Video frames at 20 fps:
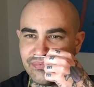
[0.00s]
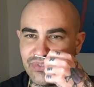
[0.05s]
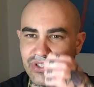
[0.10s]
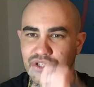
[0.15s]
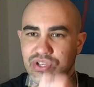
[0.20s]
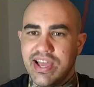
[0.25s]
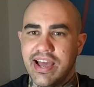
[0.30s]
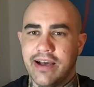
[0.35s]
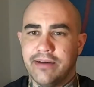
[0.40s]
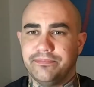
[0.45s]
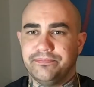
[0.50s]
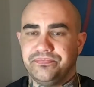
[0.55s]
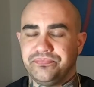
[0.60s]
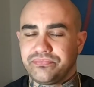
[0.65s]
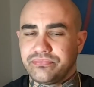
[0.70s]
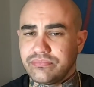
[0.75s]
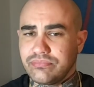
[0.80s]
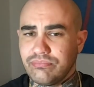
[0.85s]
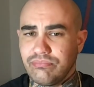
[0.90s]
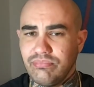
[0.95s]
So yeah,
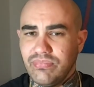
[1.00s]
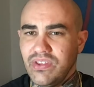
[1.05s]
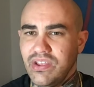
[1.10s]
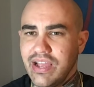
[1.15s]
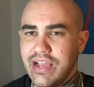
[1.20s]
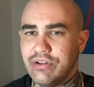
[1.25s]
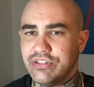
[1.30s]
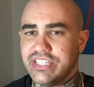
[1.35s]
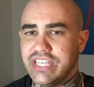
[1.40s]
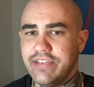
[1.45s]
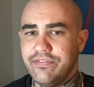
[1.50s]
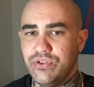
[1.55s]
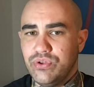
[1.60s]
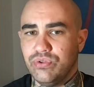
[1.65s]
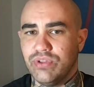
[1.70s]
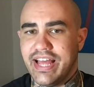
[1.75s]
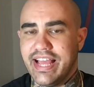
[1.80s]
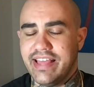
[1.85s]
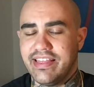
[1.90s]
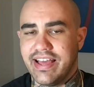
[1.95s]
I would say if you
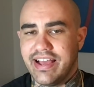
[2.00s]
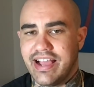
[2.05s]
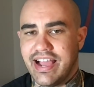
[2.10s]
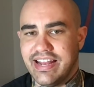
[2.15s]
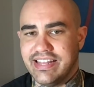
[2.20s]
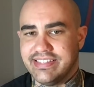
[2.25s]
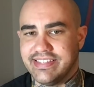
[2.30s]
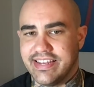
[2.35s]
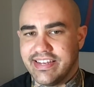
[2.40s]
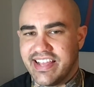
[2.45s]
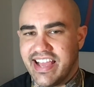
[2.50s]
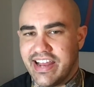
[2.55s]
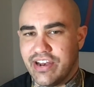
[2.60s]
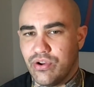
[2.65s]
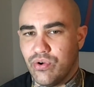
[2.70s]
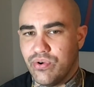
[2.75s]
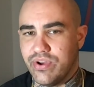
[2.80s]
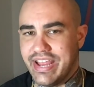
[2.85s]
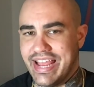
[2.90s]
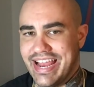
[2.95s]
like that kind of scent
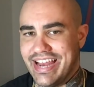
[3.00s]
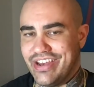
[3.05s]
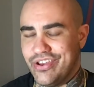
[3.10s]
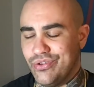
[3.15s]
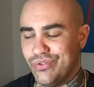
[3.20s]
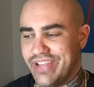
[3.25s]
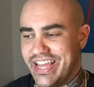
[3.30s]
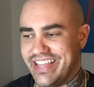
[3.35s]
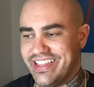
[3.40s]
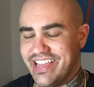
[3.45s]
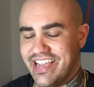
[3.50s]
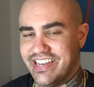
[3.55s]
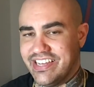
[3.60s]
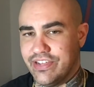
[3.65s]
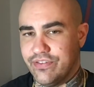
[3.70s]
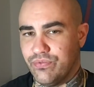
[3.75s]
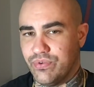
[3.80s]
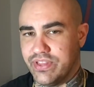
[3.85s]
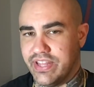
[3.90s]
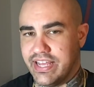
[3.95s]
category and you like the
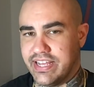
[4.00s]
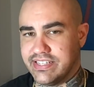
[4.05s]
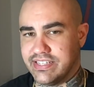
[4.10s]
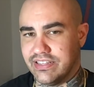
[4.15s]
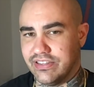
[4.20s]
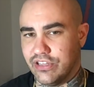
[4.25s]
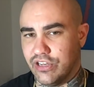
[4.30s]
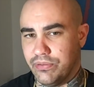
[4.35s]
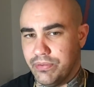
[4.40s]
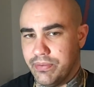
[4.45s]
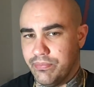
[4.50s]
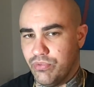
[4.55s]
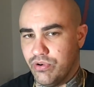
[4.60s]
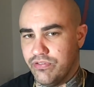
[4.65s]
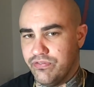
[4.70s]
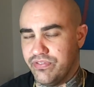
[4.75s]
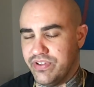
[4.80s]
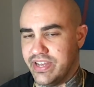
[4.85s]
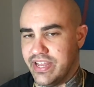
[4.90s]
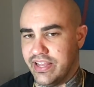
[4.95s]
idea of one that has a little bit more
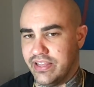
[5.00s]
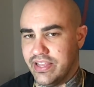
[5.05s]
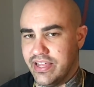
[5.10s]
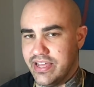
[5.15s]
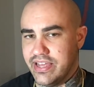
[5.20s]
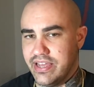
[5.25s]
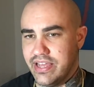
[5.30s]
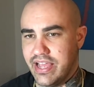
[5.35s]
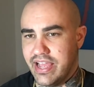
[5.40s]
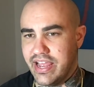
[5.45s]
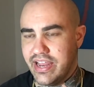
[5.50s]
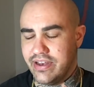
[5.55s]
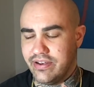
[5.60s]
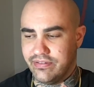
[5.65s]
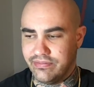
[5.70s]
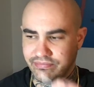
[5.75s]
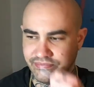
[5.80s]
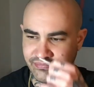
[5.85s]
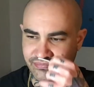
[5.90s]
vanilla and